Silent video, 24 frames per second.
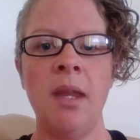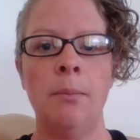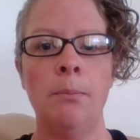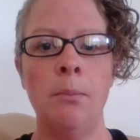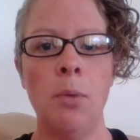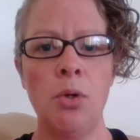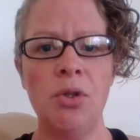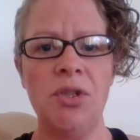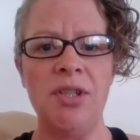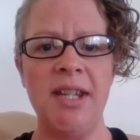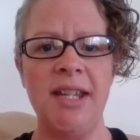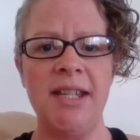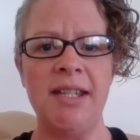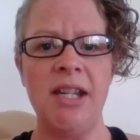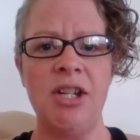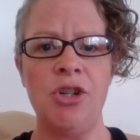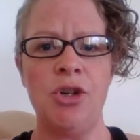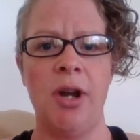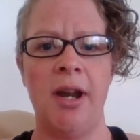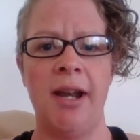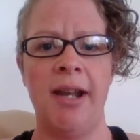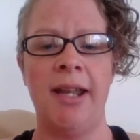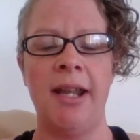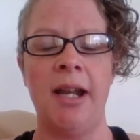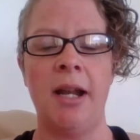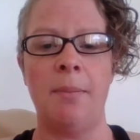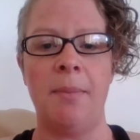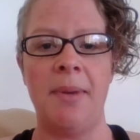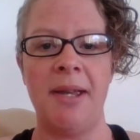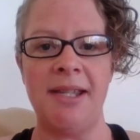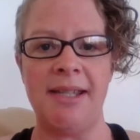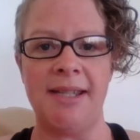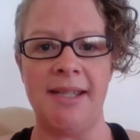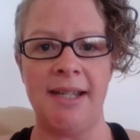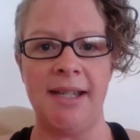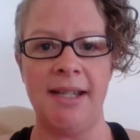Most days I try to get up
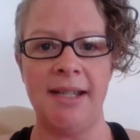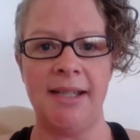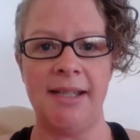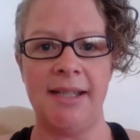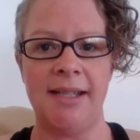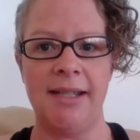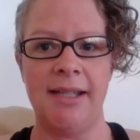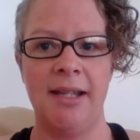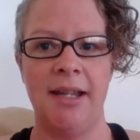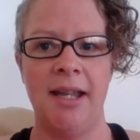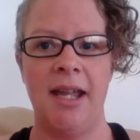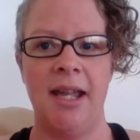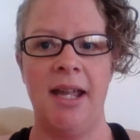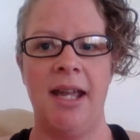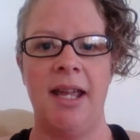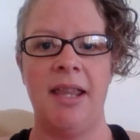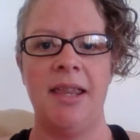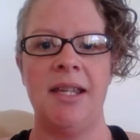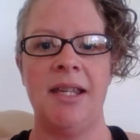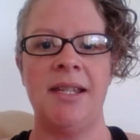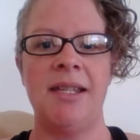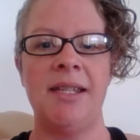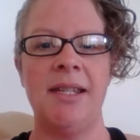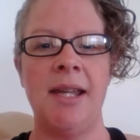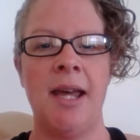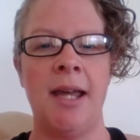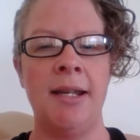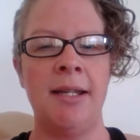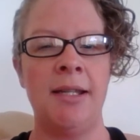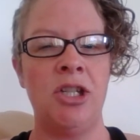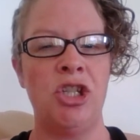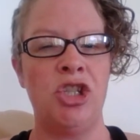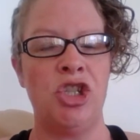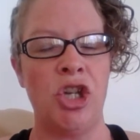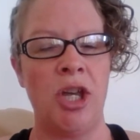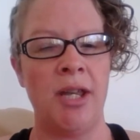at 6. The sun
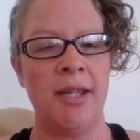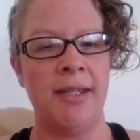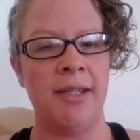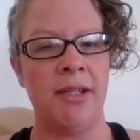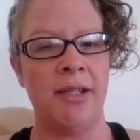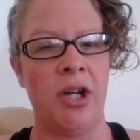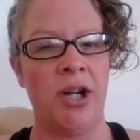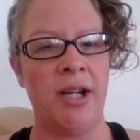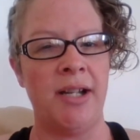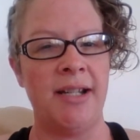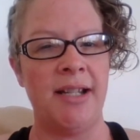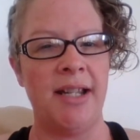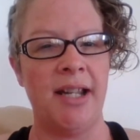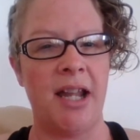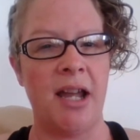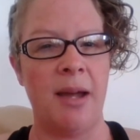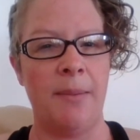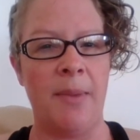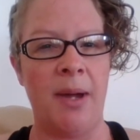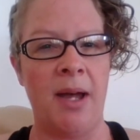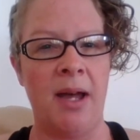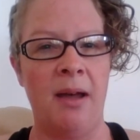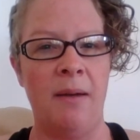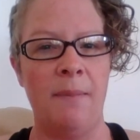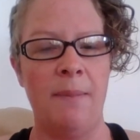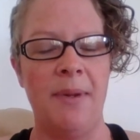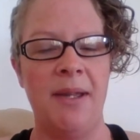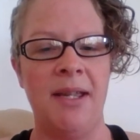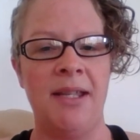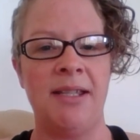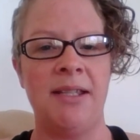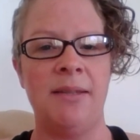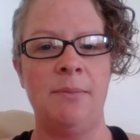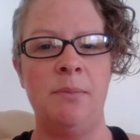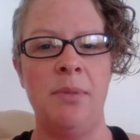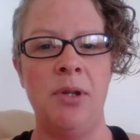is just starting to come up.
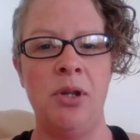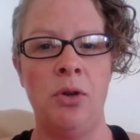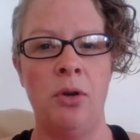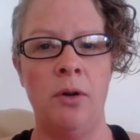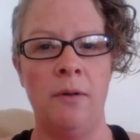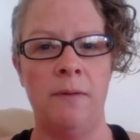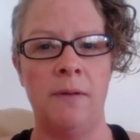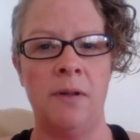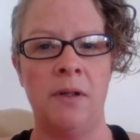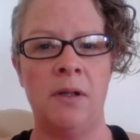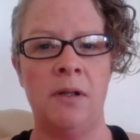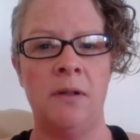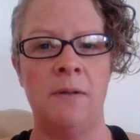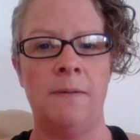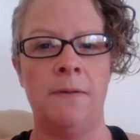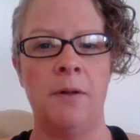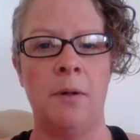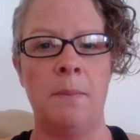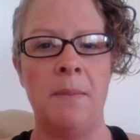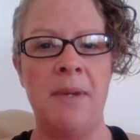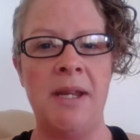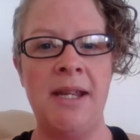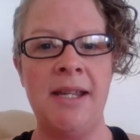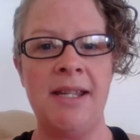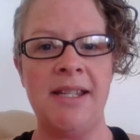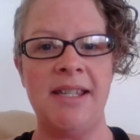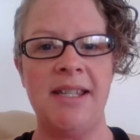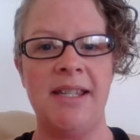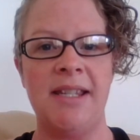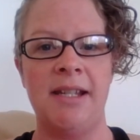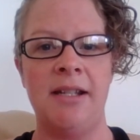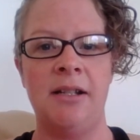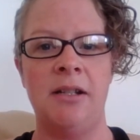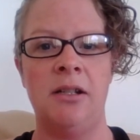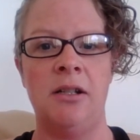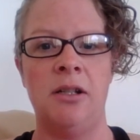It's beautiful. For me, it's
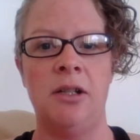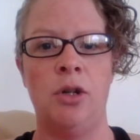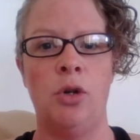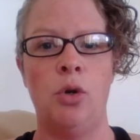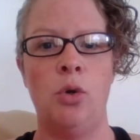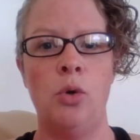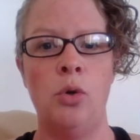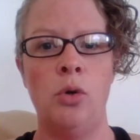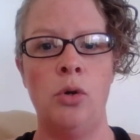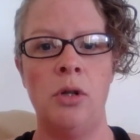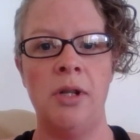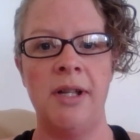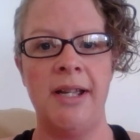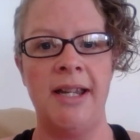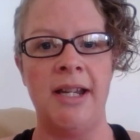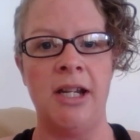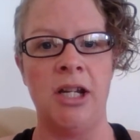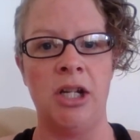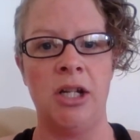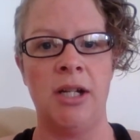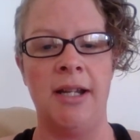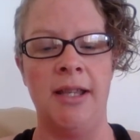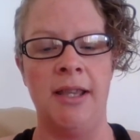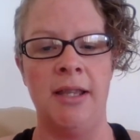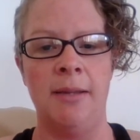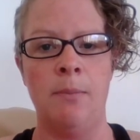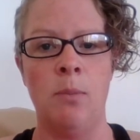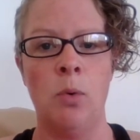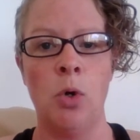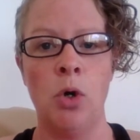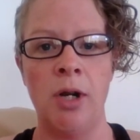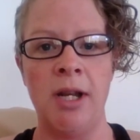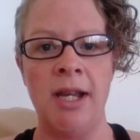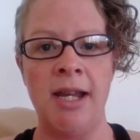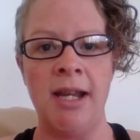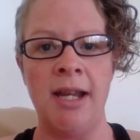still cool here in the
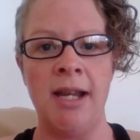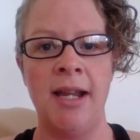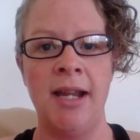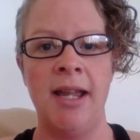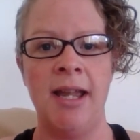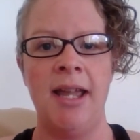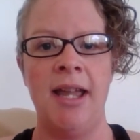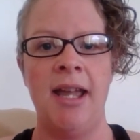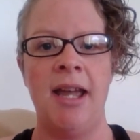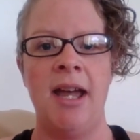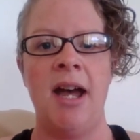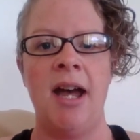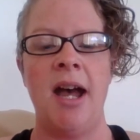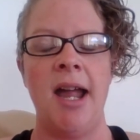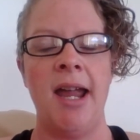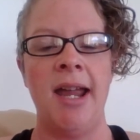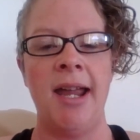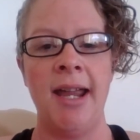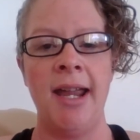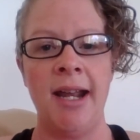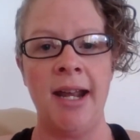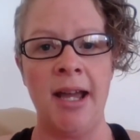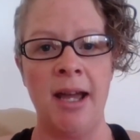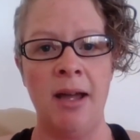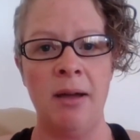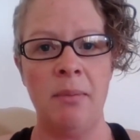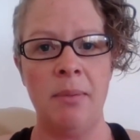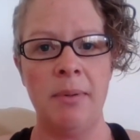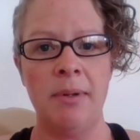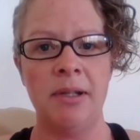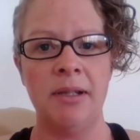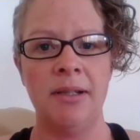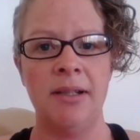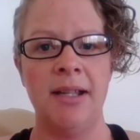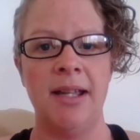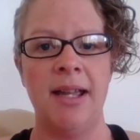morning. I get up
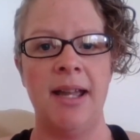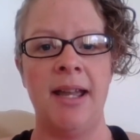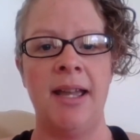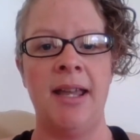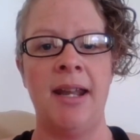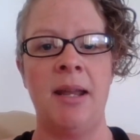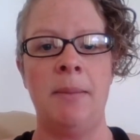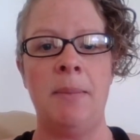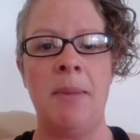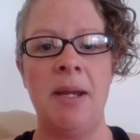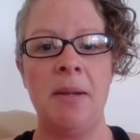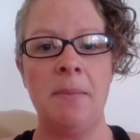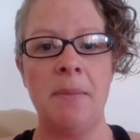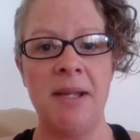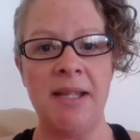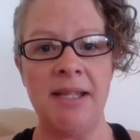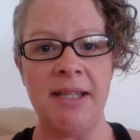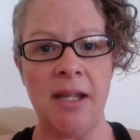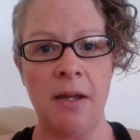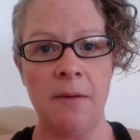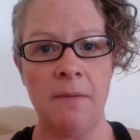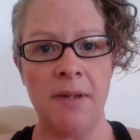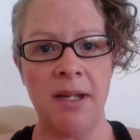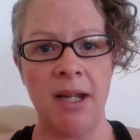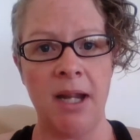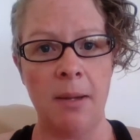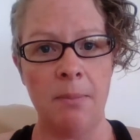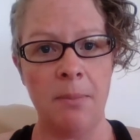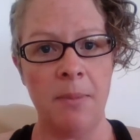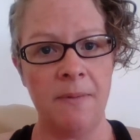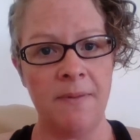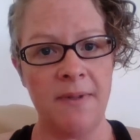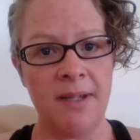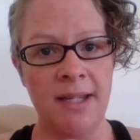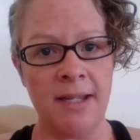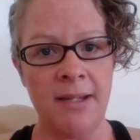and I make myself a cup
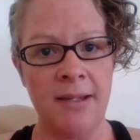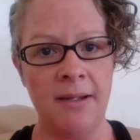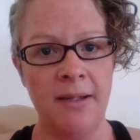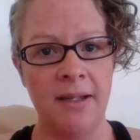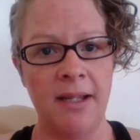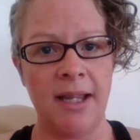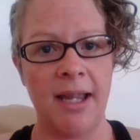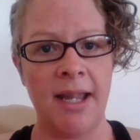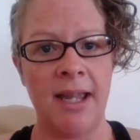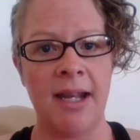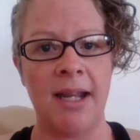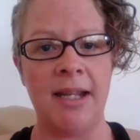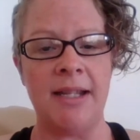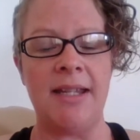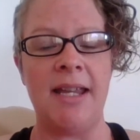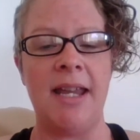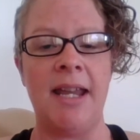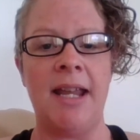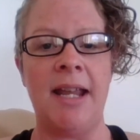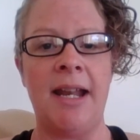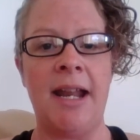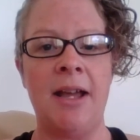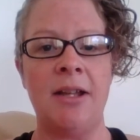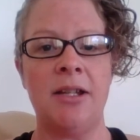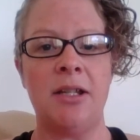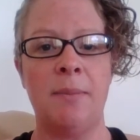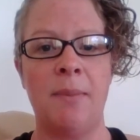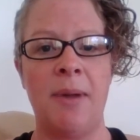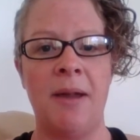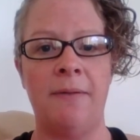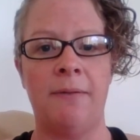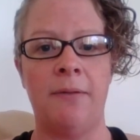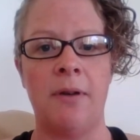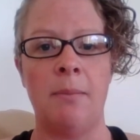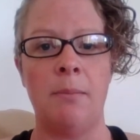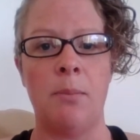of tea, and I take it out to my
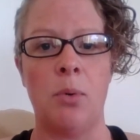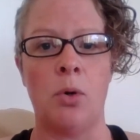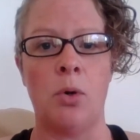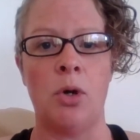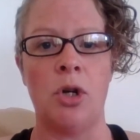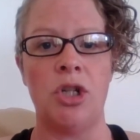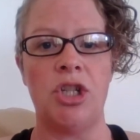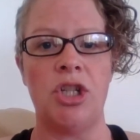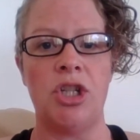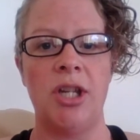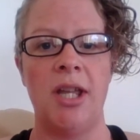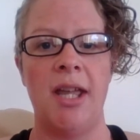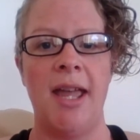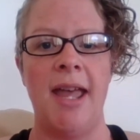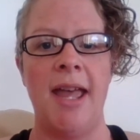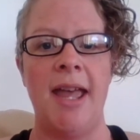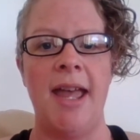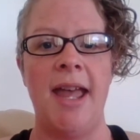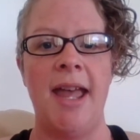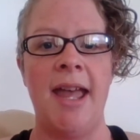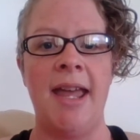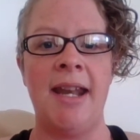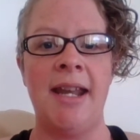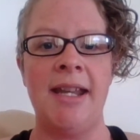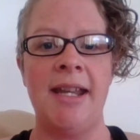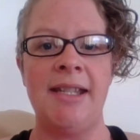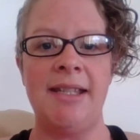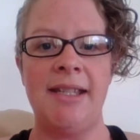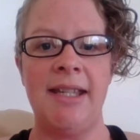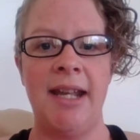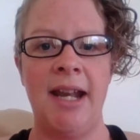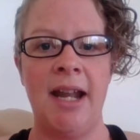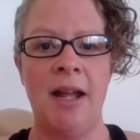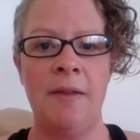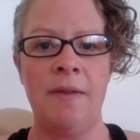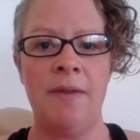front porch, and I
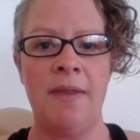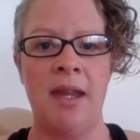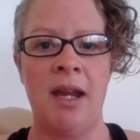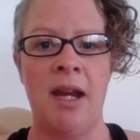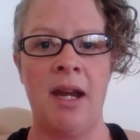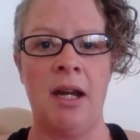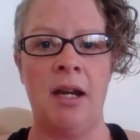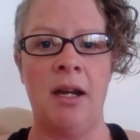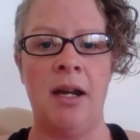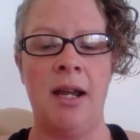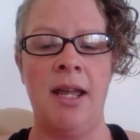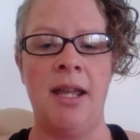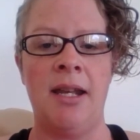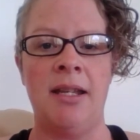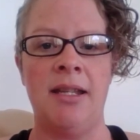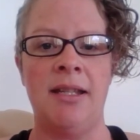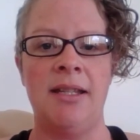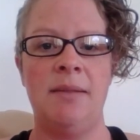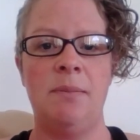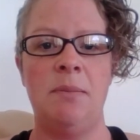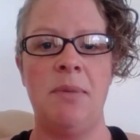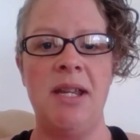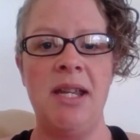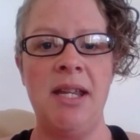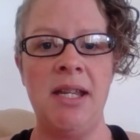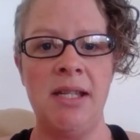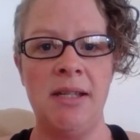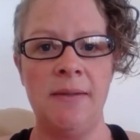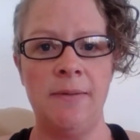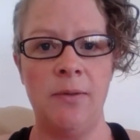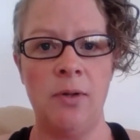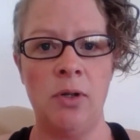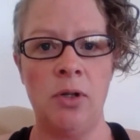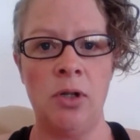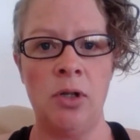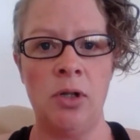sit out there, and it's
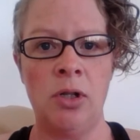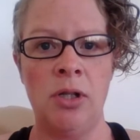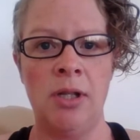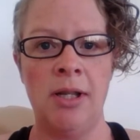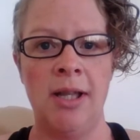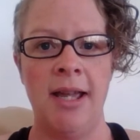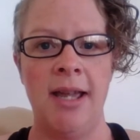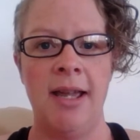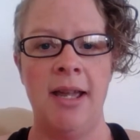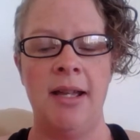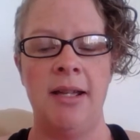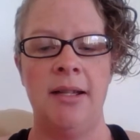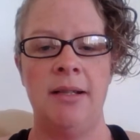peaceful.